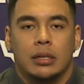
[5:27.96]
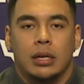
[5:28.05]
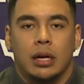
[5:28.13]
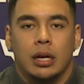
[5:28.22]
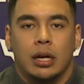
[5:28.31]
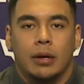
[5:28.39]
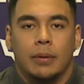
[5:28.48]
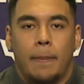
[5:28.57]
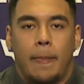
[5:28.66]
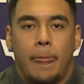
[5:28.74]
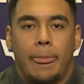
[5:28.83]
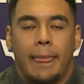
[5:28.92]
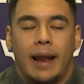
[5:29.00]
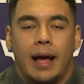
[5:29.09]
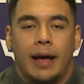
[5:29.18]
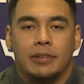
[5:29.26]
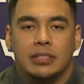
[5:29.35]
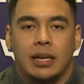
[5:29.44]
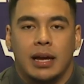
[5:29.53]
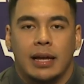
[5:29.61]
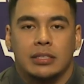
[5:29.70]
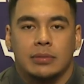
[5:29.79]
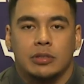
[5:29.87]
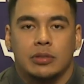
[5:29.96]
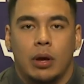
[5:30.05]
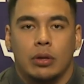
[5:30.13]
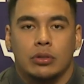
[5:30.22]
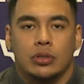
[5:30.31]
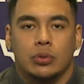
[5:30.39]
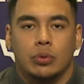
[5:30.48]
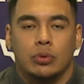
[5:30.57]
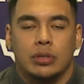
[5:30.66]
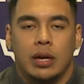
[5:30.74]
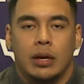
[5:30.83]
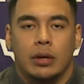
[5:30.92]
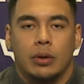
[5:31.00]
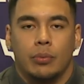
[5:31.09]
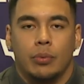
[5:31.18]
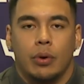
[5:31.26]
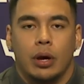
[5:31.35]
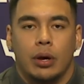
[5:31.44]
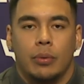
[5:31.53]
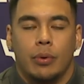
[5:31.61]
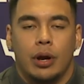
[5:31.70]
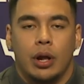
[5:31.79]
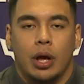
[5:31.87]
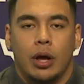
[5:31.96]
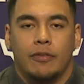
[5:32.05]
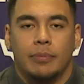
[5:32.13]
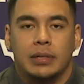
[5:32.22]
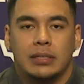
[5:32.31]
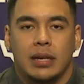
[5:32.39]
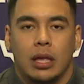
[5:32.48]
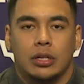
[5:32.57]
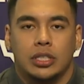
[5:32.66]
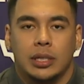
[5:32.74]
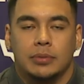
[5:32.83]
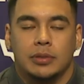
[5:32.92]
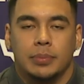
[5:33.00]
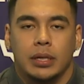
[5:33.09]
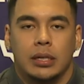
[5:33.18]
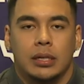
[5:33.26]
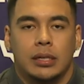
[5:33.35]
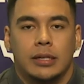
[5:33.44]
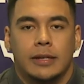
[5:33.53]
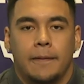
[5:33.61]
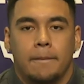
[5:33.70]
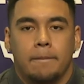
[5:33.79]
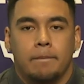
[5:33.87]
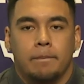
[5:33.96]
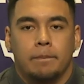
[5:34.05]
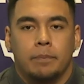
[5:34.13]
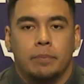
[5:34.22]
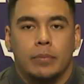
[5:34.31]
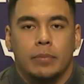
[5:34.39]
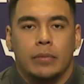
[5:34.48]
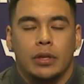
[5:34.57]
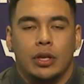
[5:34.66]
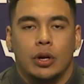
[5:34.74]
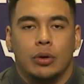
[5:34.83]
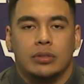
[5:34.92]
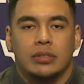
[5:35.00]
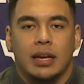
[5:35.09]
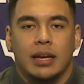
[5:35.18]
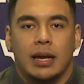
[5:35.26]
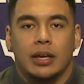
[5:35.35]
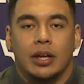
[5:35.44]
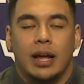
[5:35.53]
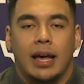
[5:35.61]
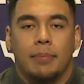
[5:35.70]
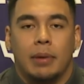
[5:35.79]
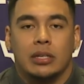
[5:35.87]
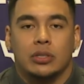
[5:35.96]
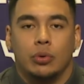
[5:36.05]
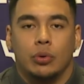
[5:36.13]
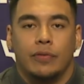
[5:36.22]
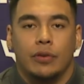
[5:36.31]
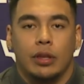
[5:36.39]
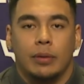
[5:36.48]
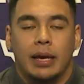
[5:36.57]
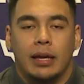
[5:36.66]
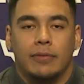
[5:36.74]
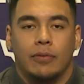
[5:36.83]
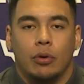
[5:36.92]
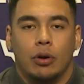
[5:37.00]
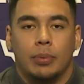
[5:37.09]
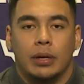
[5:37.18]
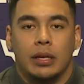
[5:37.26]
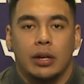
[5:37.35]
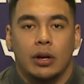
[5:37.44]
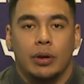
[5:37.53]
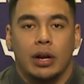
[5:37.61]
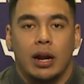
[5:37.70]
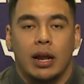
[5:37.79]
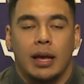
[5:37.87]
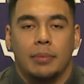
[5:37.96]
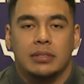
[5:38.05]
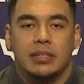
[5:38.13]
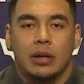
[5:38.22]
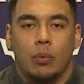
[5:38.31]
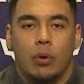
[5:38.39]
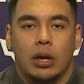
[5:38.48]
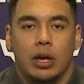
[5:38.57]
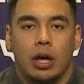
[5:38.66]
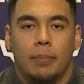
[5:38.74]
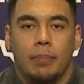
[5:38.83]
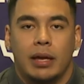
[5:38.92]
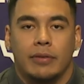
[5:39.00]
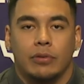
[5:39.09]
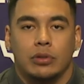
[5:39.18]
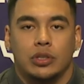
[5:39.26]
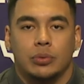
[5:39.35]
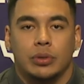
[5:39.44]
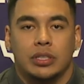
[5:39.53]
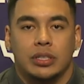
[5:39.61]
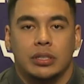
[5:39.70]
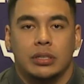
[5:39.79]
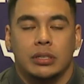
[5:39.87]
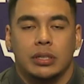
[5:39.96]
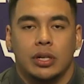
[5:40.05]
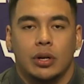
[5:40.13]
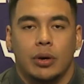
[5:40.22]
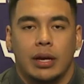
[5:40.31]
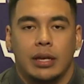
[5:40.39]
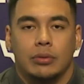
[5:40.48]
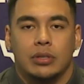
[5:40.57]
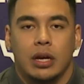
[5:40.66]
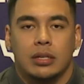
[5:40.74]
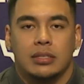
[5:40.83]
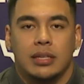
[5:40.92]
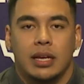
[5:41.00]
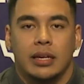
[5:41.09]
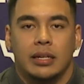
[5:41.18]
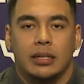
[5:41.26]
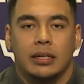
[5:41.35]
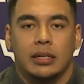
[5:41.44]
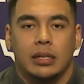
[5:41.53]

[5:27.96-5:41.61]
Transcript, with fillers: Um, now, obviously, I had some smaller schools that uh, wanted to offer me scholarships, but you know, it's like I could have had my school fully paid for, but you know, here I am instead walking on paying full tuition, you know, at Utah State. And